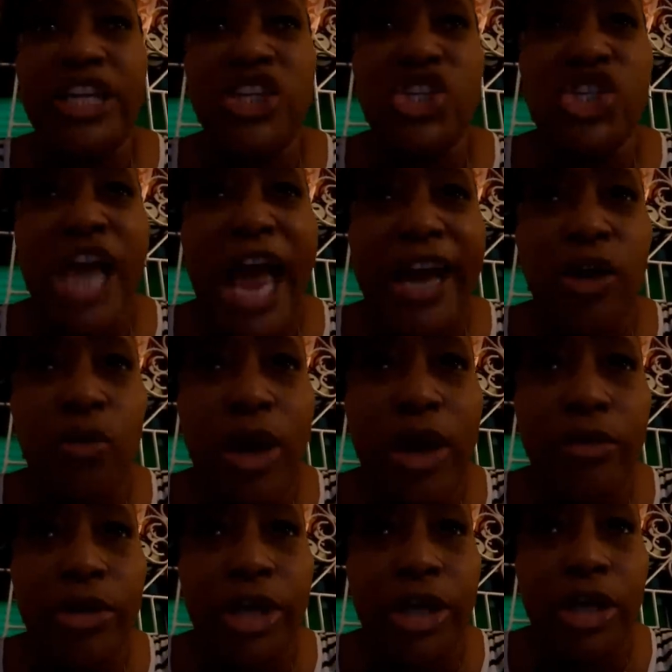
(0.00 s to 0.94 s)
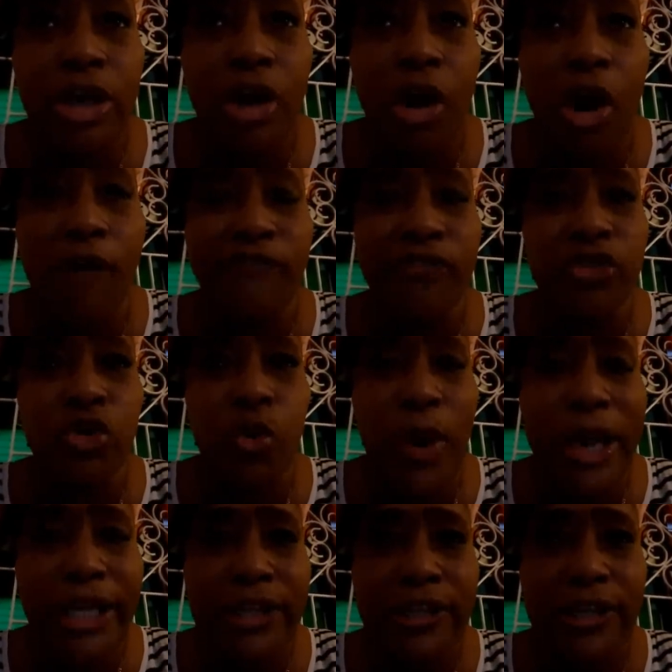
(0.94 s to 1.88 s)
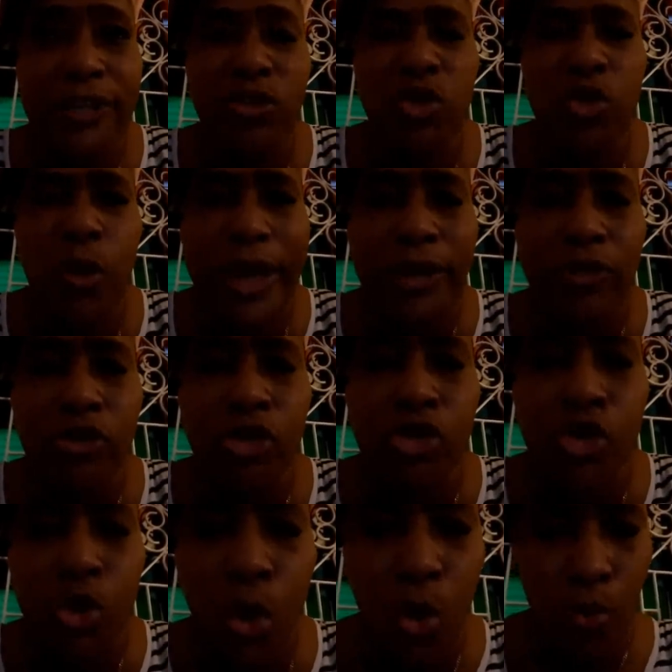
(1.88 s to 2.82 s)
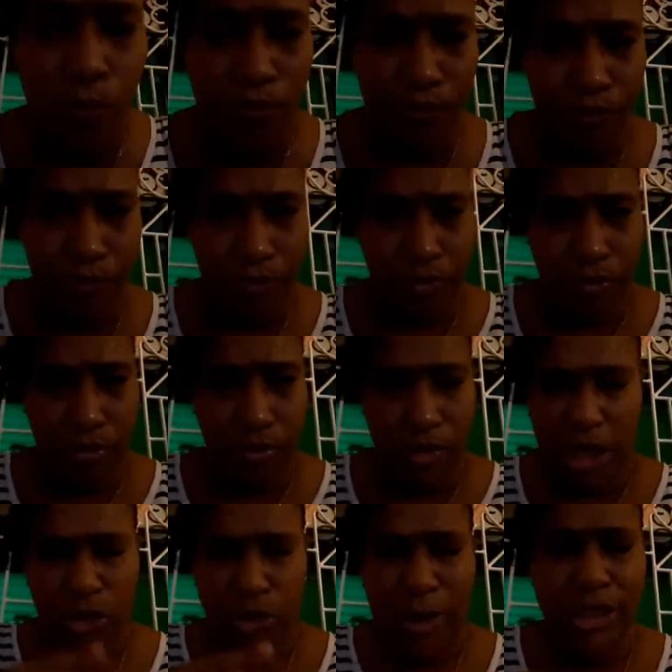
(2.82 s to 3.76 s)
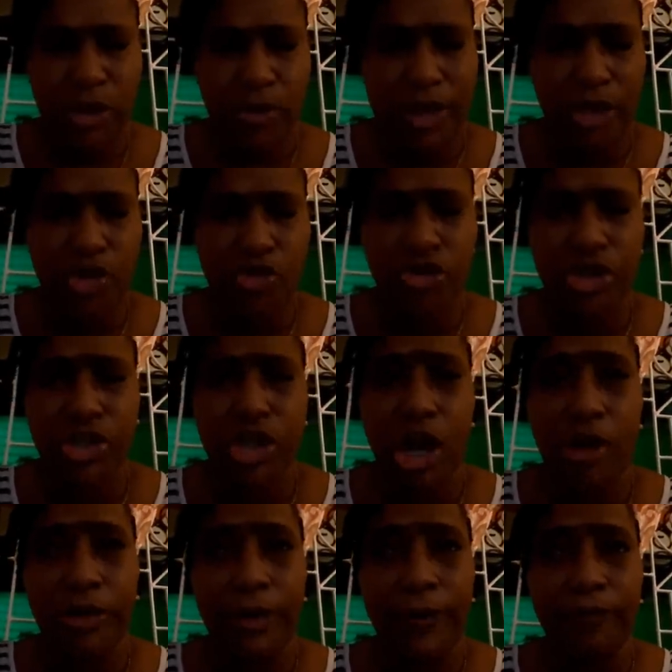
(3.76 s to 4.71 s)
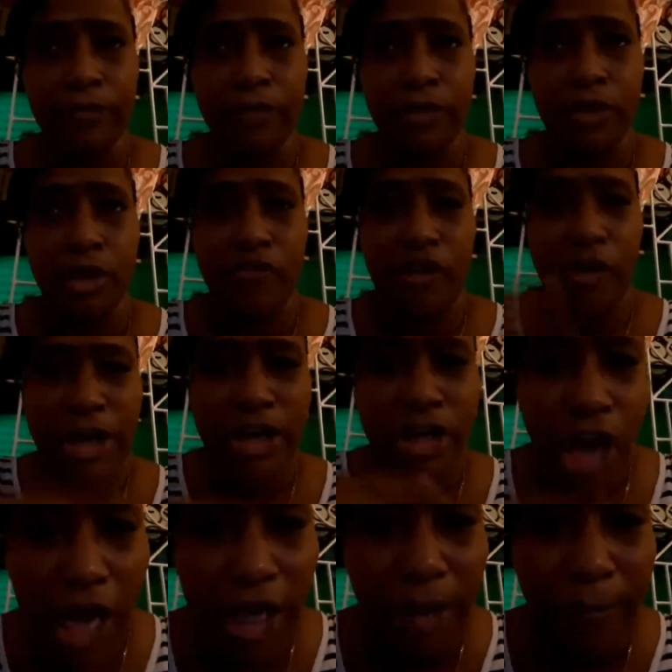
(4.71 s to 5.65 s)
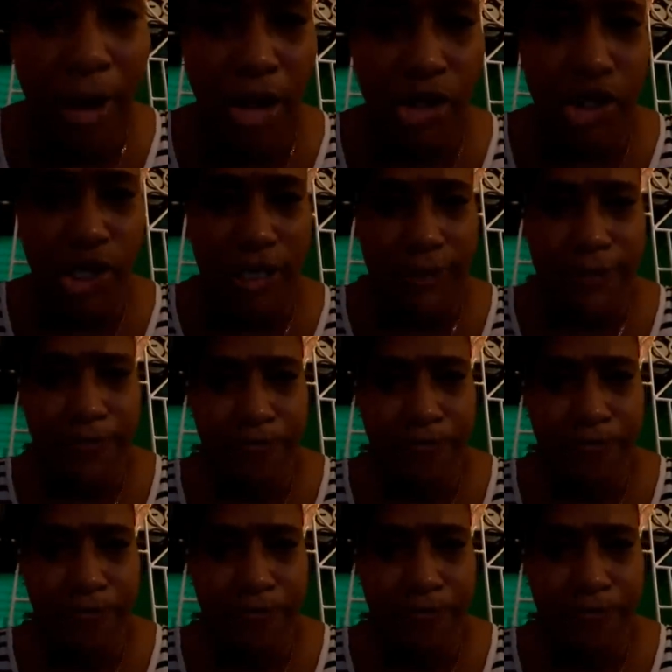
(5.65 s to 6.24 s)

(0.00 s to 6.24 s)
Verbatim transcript: in January of 2022, 2023, sorry, for another budget.